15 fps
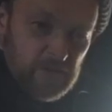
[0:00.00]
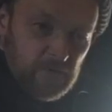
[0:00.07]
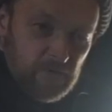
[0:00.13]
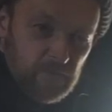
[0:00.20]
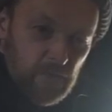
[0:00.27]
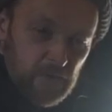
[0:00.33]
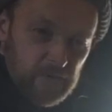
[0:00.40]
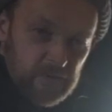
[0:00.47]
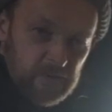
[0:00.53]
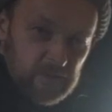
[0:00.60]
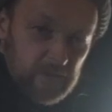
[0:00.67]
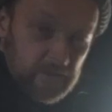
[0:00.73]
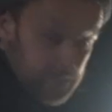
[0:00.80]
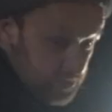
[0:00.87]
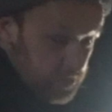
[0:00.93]
of muck in
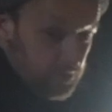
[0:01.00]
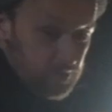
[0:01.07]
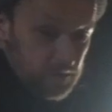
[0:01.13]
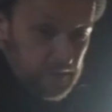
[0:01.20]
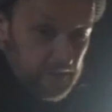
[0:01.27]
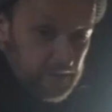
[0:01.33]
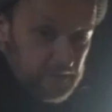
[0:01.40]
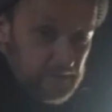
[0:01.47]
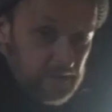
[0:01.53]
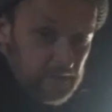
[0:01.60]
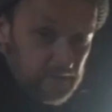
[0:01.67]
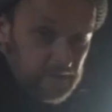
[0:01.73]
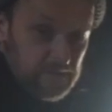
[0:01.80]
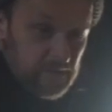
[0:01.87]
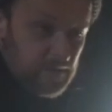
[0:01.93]
here. That's the whole idea,
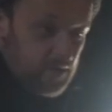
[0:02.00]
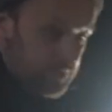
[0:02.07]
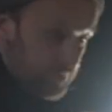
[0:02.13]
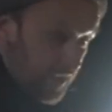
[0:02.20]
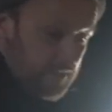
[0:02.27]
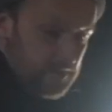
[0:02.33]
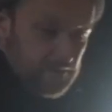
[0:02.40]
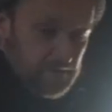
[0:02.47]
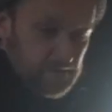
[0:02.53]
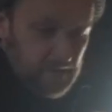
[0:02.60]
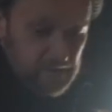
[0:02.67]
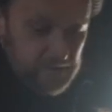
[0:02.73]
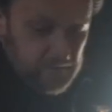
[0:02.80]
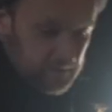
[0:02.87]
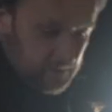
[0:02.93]
or part of the
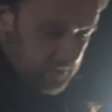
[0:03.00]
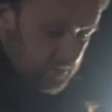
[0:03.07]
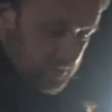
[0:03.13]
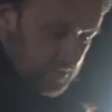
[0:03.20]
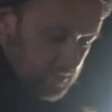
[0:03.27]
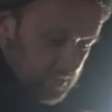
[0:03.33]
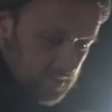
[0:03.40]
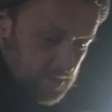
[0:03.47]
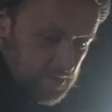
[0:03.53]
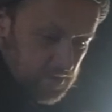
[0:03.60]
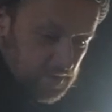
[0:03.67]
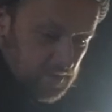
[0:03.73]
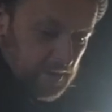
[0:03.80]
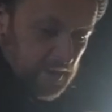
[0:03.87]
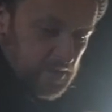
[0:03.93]
idea, is the
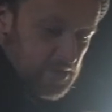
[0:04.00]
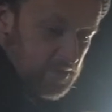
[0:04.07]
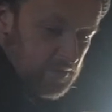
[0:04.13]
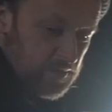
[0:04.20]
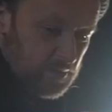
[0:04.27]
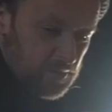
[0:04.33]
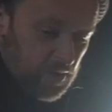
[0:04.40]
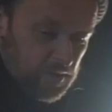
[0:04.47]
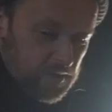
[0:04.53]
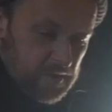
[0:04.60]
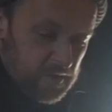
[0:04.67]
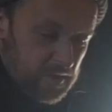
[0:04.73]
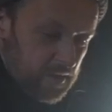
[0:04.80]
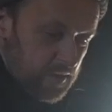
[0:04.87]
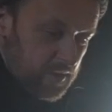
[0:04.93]
collection of the muck.
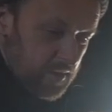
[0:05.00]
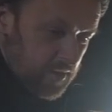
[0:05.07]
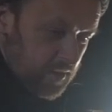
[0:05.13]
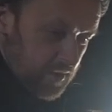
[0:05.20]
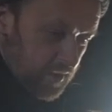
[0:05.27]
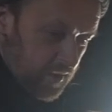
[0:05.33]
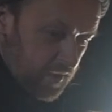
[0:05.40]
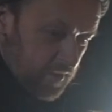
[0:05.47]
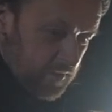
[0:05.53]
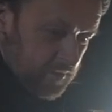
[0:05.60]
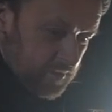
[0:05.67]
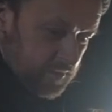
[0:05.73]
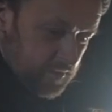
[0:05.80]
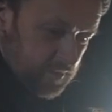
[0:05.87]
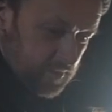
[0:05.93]
And
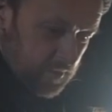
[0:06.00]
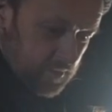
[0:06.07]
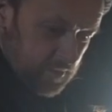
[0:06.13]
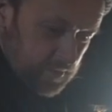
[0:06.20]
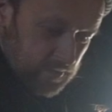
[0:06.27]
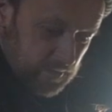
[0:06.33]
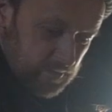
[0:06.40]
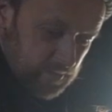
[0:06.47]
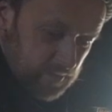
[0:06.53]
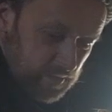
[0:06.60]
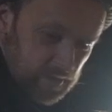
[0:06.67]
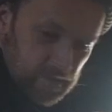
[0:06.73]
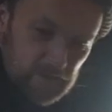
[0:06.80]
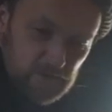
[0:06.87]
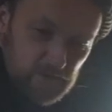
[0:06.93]
uh,
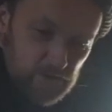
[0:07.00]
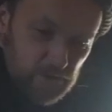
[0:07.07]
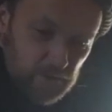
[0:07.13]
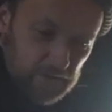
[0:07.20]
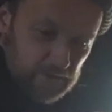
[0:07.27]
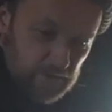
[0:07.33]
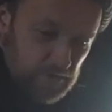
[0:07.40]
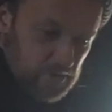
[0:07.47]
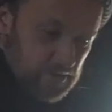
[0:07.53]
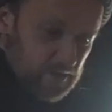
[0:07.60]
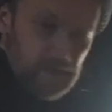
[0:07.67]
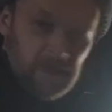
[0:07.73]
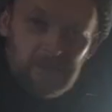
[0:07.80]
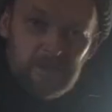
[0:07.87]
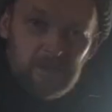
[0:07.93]
to ensure it doesn't
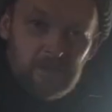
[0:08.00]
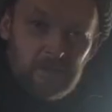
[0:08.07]
get